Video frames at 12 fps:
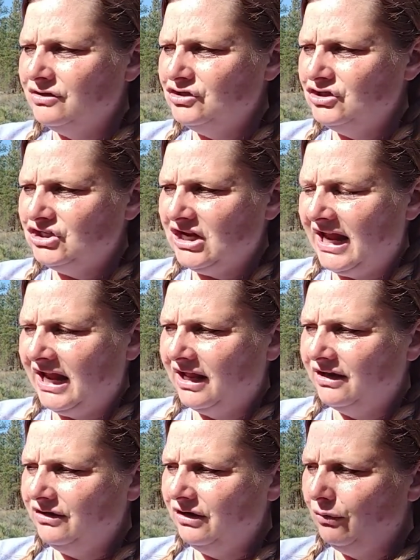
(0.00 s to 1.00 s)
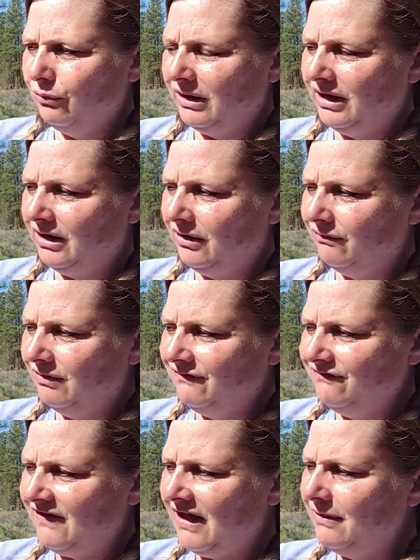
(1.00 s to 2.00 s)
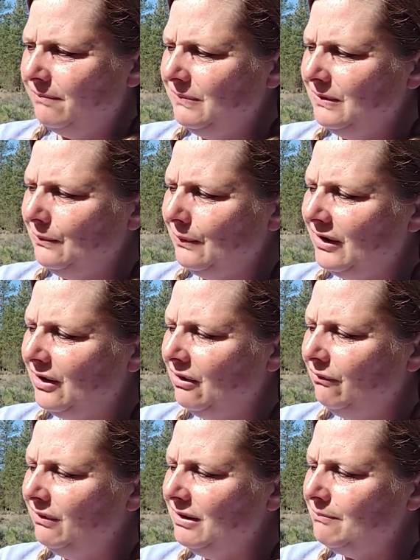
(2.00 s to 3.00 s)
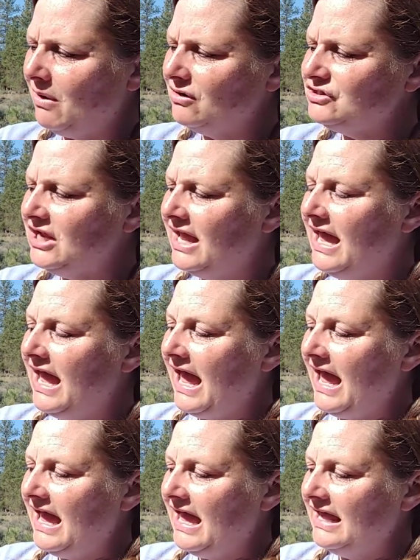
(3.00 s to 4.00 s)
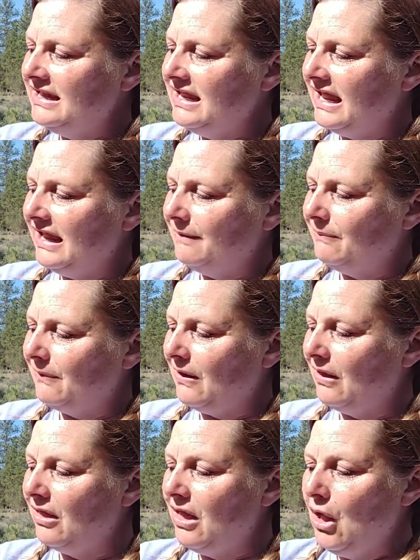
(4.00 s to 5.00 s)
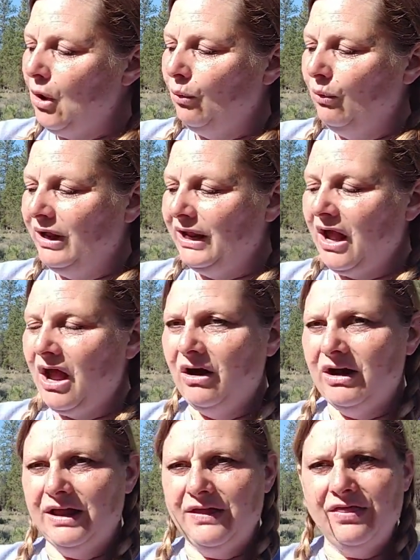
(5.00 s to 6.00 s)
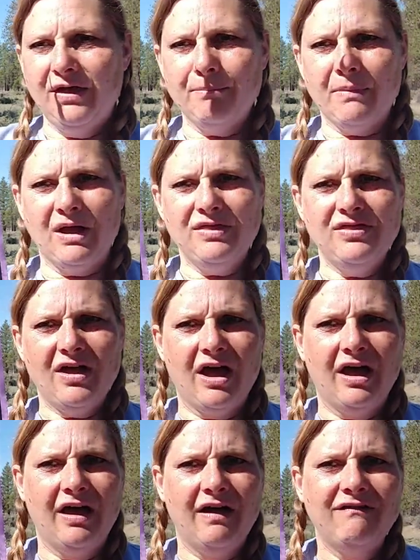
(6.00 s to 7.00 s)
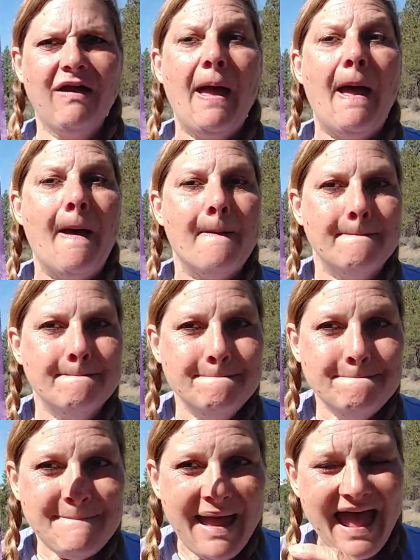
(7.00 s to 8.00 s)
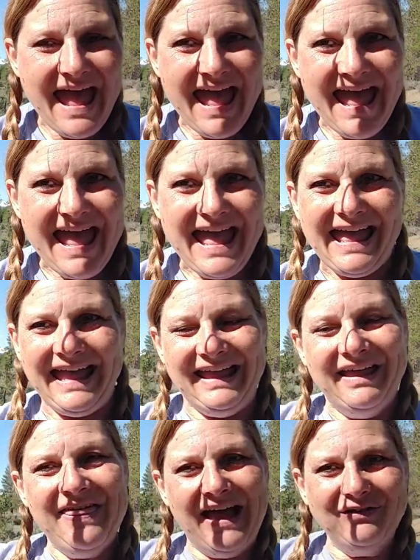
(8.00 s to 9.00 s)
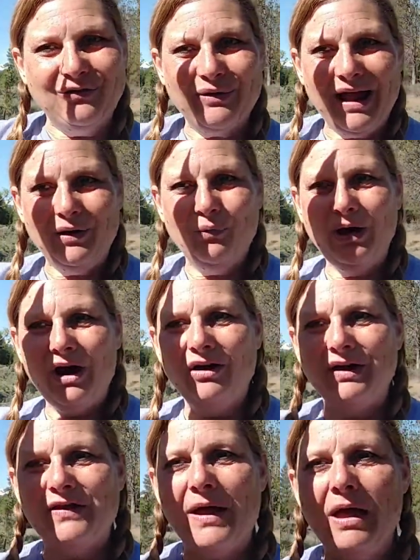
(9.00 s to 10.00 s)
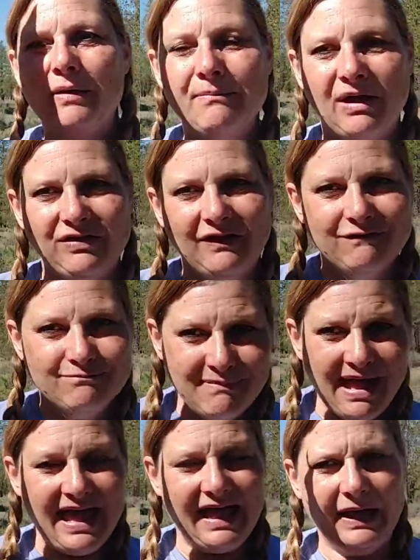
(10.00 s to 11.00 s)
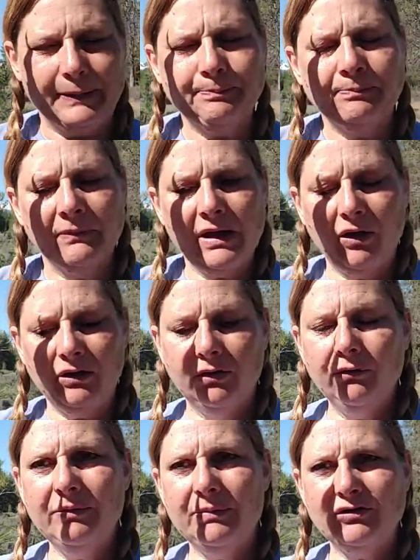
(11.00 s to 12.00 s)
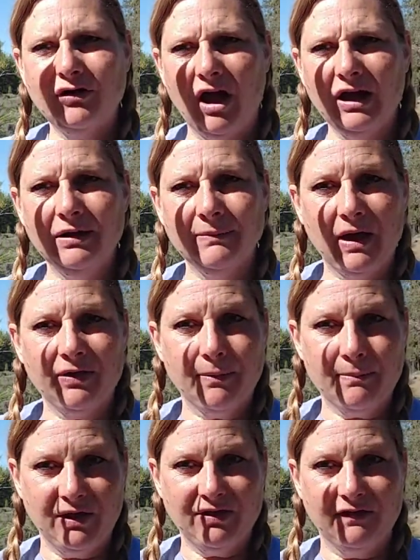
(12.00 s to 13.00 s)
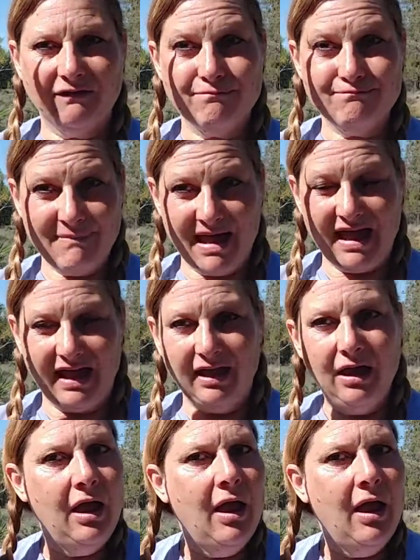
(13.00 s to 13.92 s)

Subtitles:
January, February, March, and April. We are in the month of May. That's right. We are in the month of May. Now, I know we've been talking about the month of May,